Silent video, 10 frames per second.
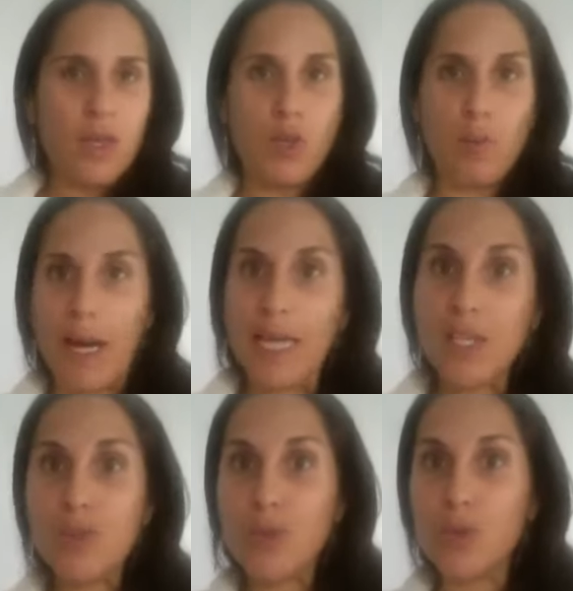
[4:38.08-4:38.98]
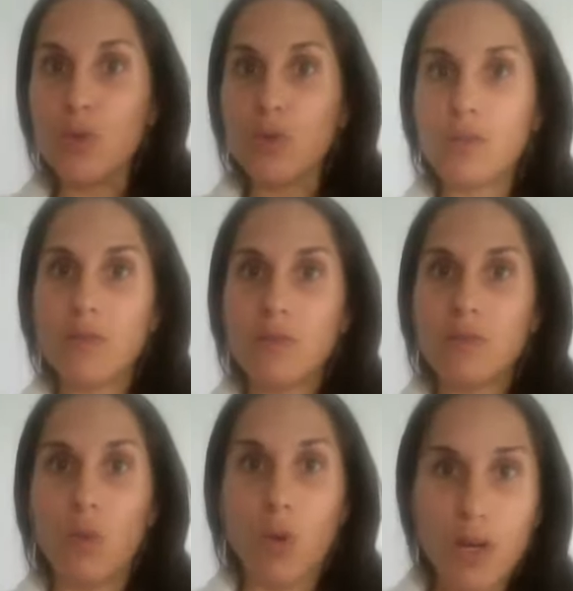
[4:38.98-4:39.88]
You might need to
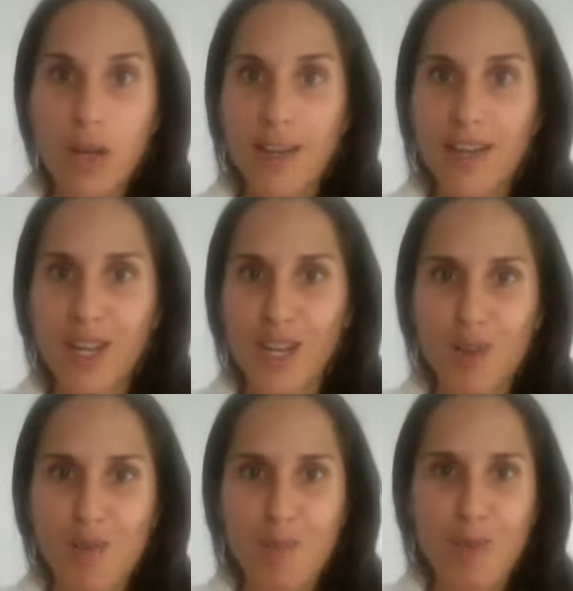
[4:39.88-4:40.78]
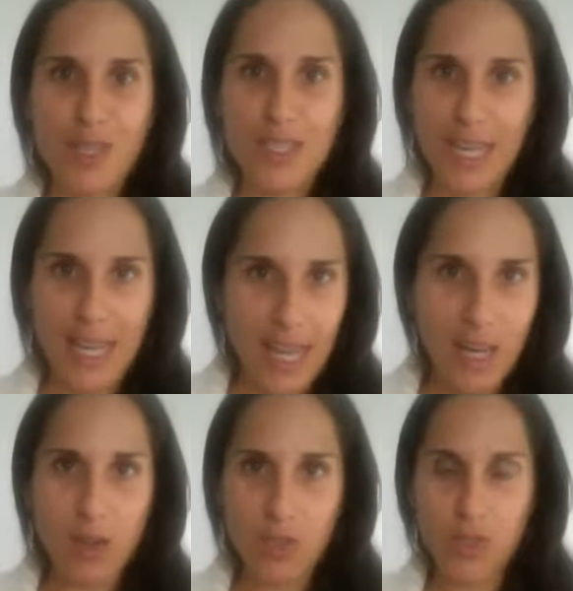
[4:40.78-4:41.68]
work on it a little bit more to get
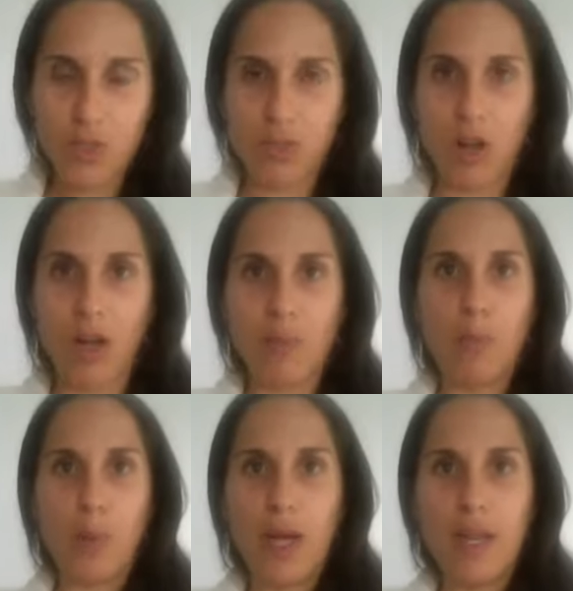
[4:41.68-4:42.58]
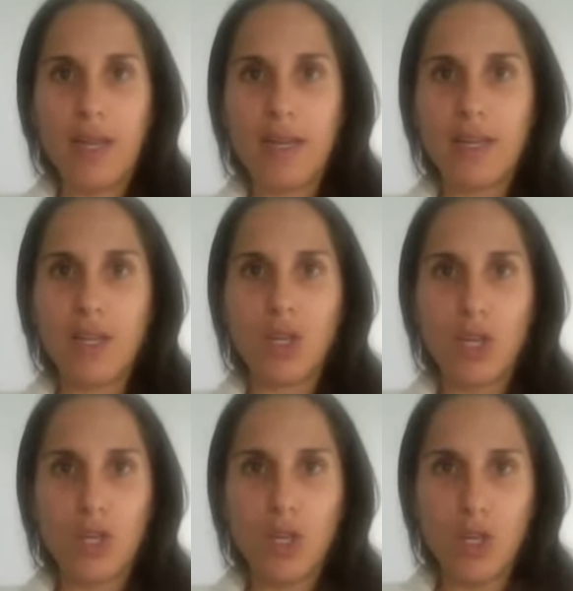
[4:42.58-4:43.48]
it all strong, but
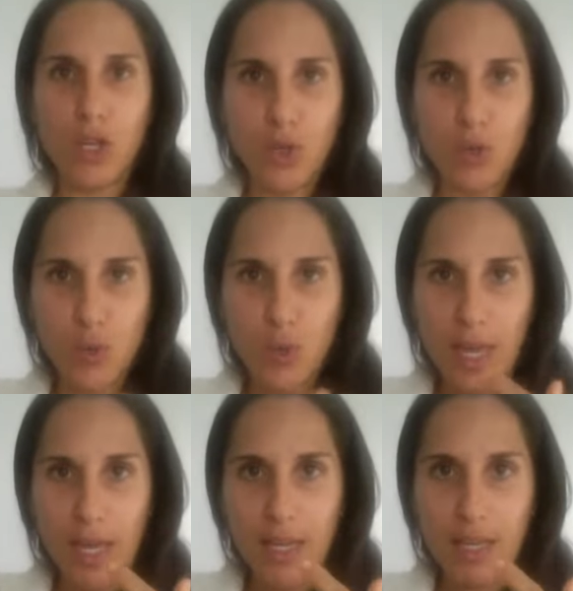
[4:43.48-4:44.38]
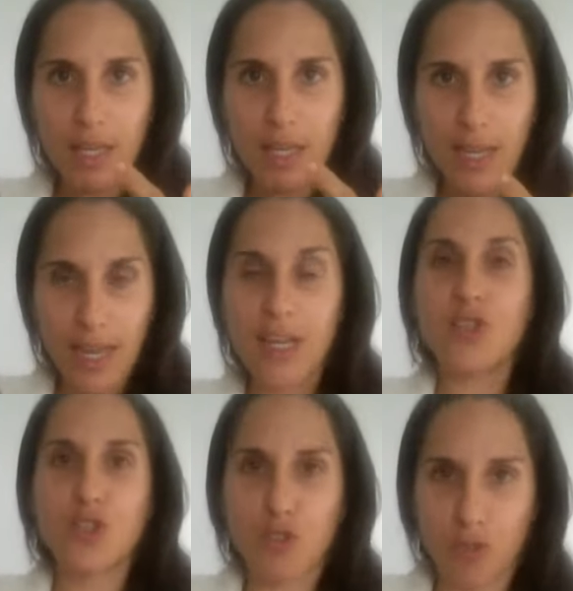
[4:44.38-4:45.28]
you can get it
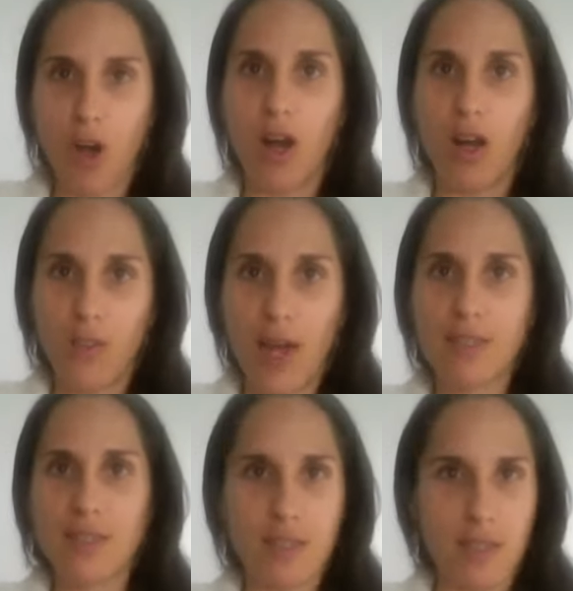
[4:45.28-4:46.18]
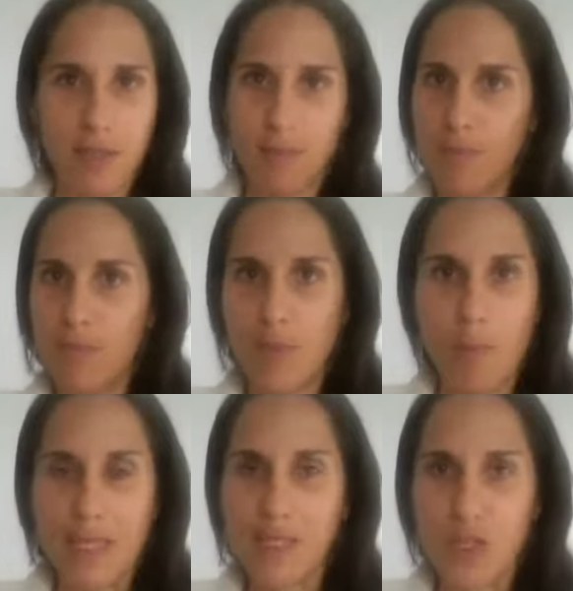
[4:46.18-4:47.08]
strong. That's the
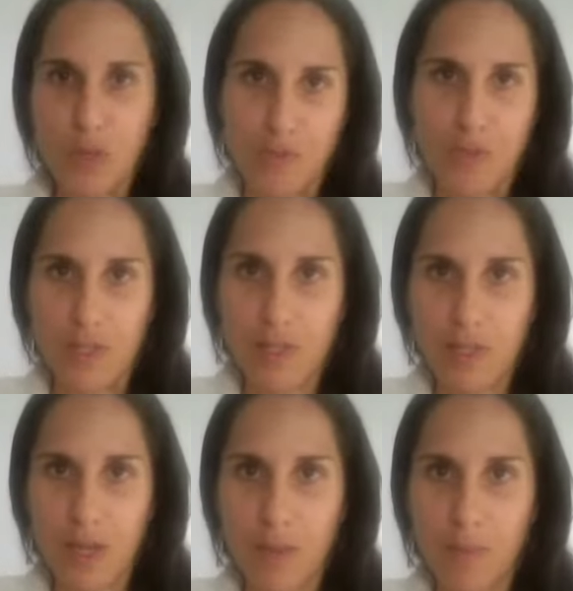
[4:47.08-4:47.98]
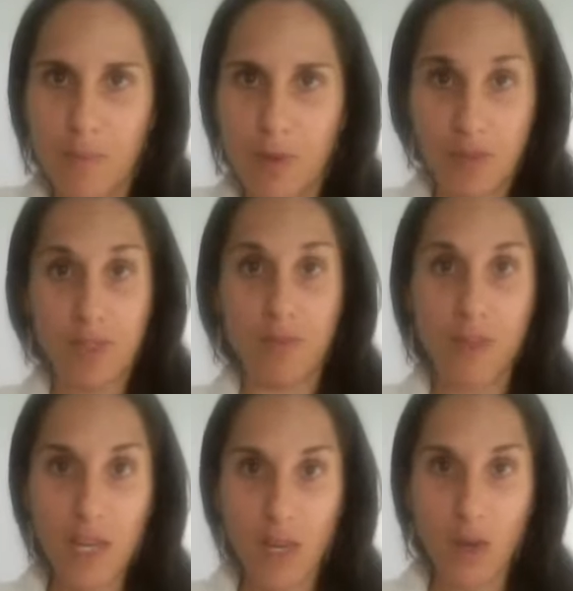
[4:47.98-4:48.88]
message of this
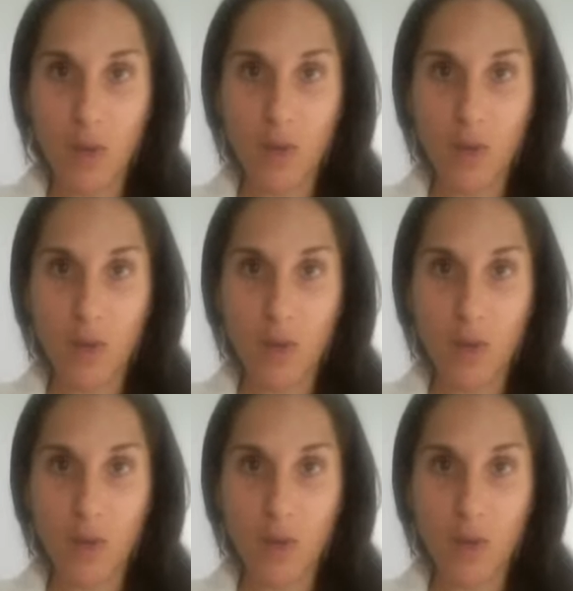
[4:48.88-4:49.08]
video.